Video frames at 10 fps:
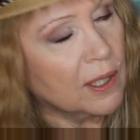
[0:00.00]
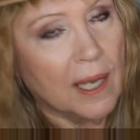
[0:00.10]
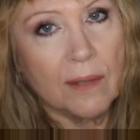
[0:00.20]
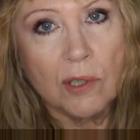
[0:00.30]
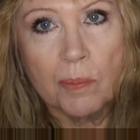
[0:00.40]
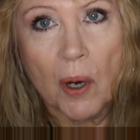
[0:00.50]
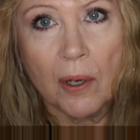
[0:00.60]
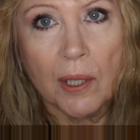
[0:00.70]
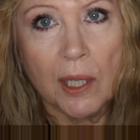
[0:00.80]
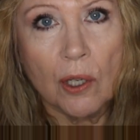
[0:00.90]
kind of
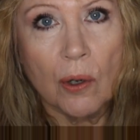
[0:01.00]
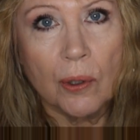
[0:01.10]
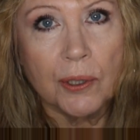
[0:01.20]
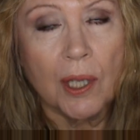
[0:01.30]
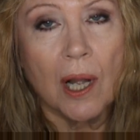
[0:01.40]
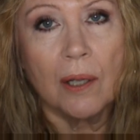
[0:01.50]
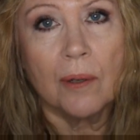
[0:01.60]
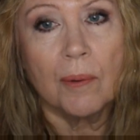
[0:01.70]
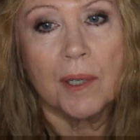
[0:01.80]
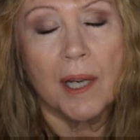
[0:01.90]
sparkly gold
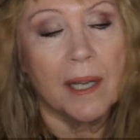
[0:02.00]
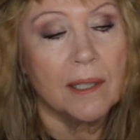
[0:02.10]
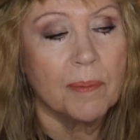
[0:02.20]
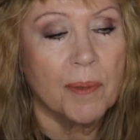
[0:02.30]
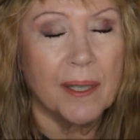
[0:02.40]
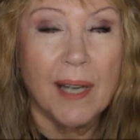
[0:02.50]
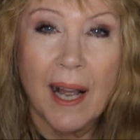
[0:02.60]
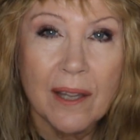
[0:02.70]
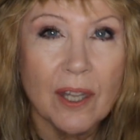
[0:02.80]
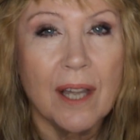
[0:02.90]
color were nice, but
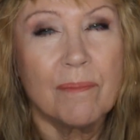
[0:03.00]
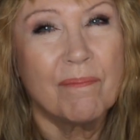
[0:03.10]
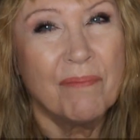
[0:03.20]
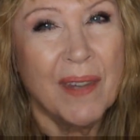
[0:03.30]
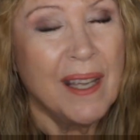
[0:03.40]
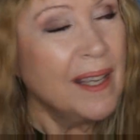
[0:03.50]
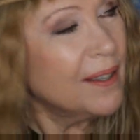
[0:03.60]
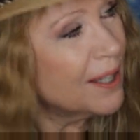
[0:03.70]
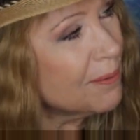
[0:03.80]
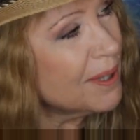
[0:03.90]
I thought
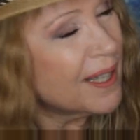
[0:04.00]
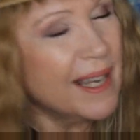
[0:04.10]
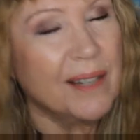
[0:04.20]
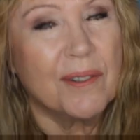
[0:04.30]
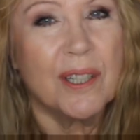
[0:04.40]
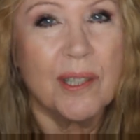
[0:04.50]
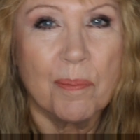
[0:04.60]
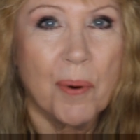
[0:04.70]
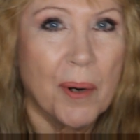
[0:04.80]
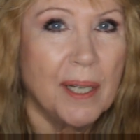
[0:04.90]
this was kind of
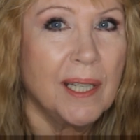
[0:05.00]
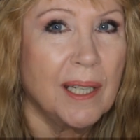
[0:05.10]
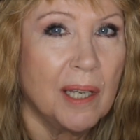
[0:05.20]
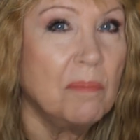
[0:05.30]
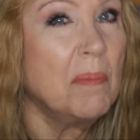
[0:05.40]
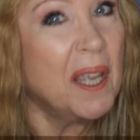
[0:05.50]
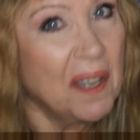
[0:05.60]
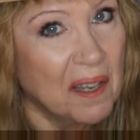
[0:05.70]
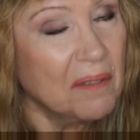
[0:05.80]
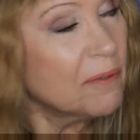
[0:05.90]
disappointing and
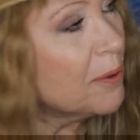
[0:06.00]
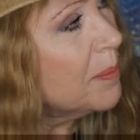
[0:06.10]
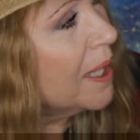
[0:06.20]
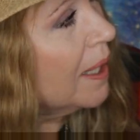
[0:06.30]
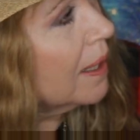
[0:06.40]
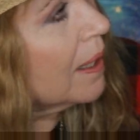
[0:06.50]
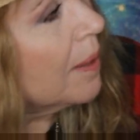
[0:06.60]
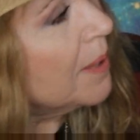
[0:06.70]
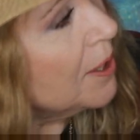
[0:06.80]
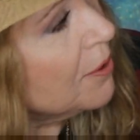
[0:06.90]
meh for me.
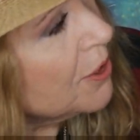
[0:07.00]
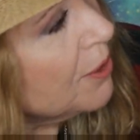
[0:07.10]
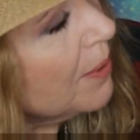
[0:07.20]
I mean, you do